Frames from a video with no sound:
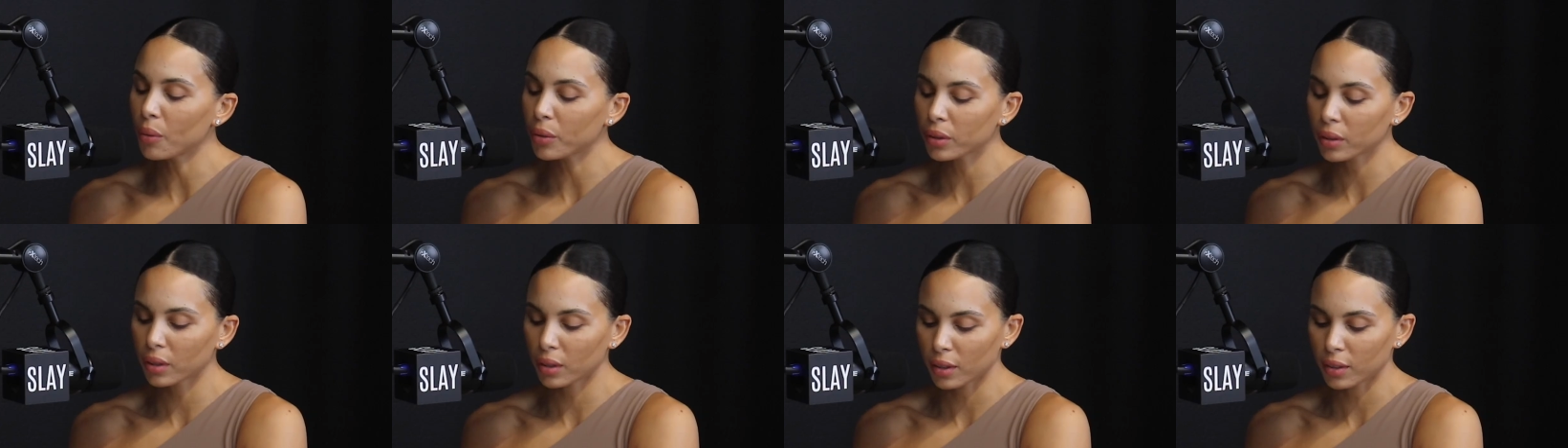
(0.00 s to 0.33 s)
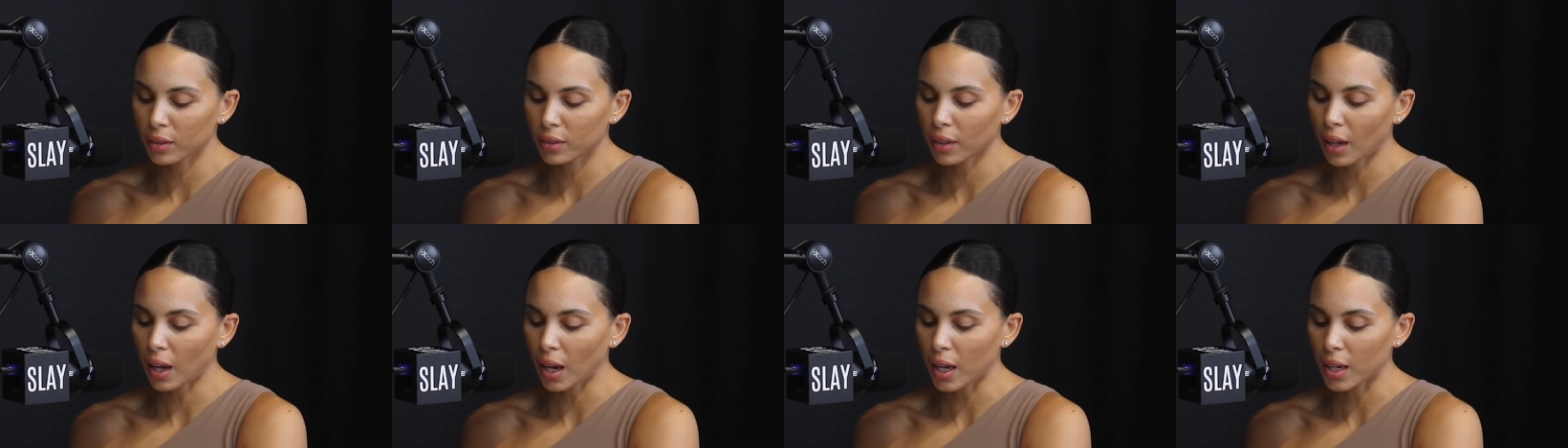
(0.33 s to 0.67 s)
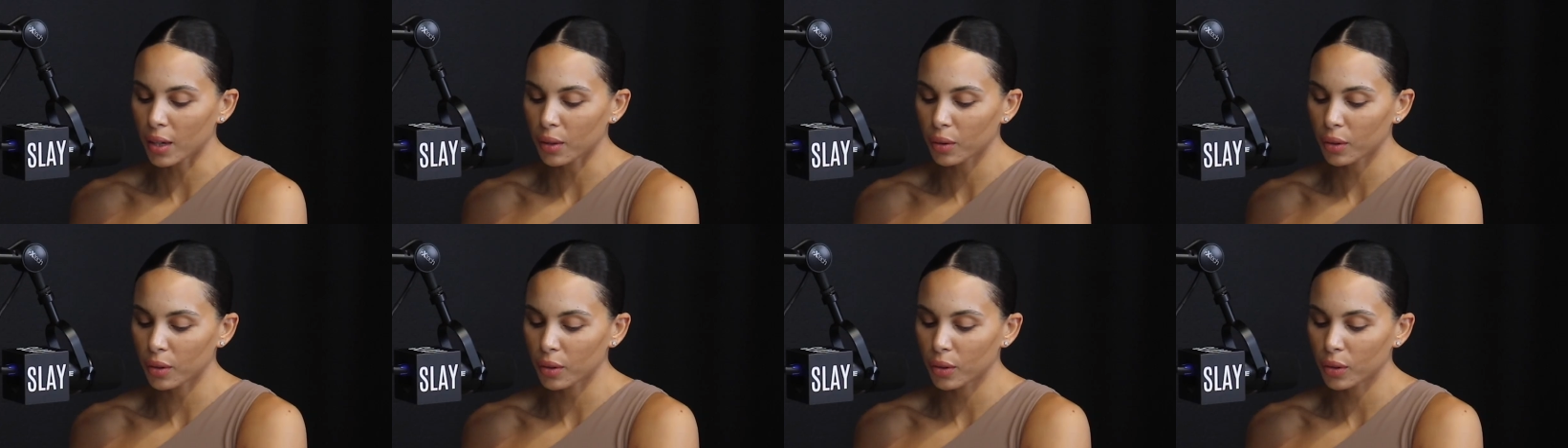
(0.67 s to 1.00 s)
was going to
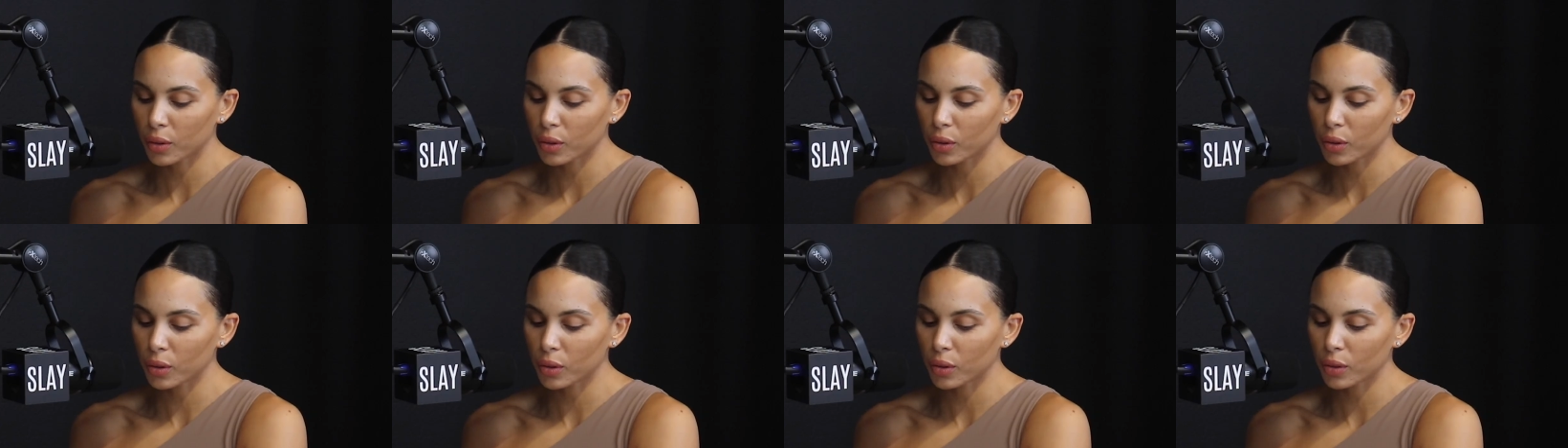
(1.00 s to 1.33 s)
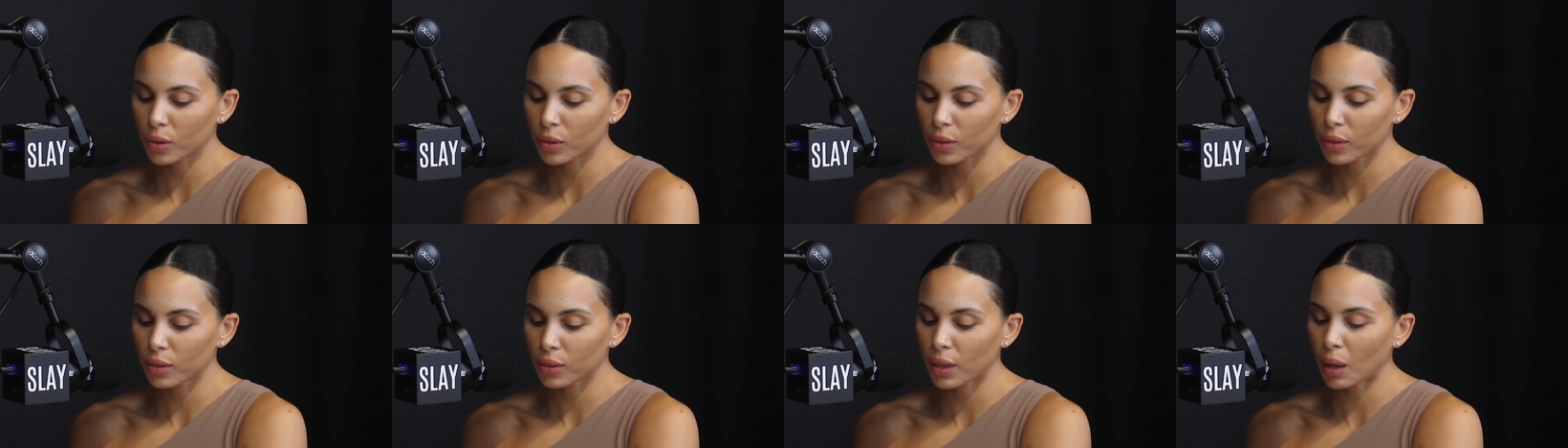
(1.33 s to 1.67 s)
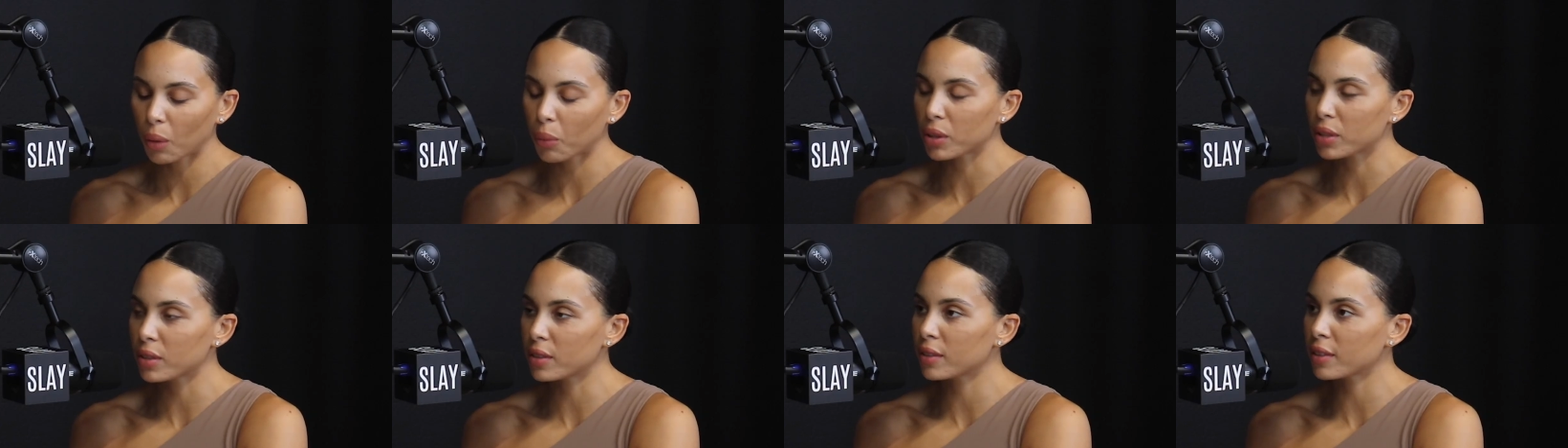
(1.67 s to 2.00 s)
say,
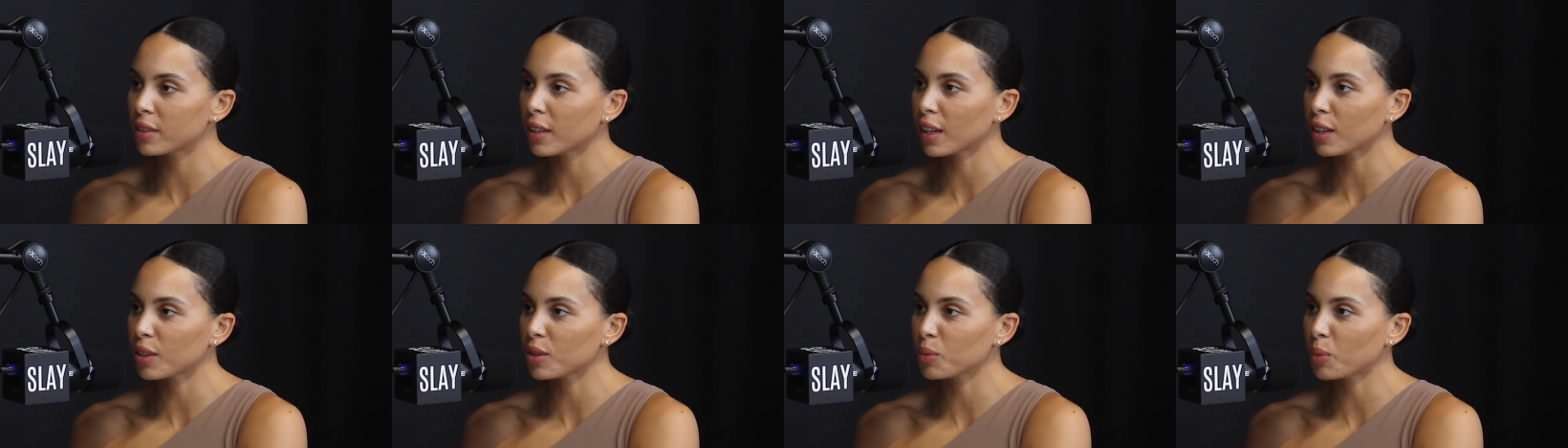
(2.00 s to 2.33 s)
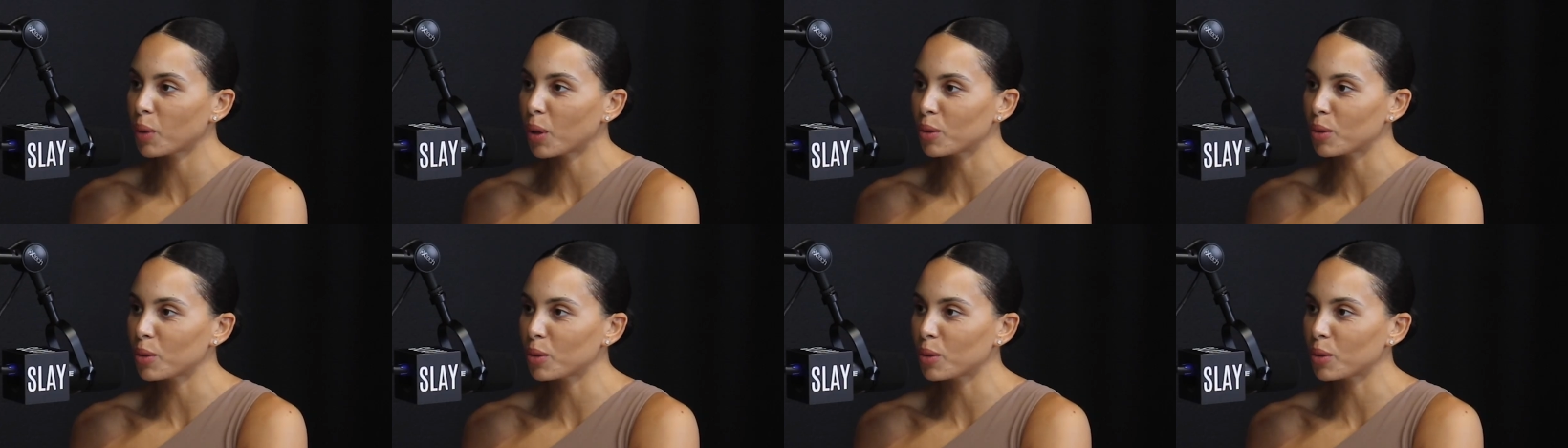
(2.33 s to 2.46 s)
there were 6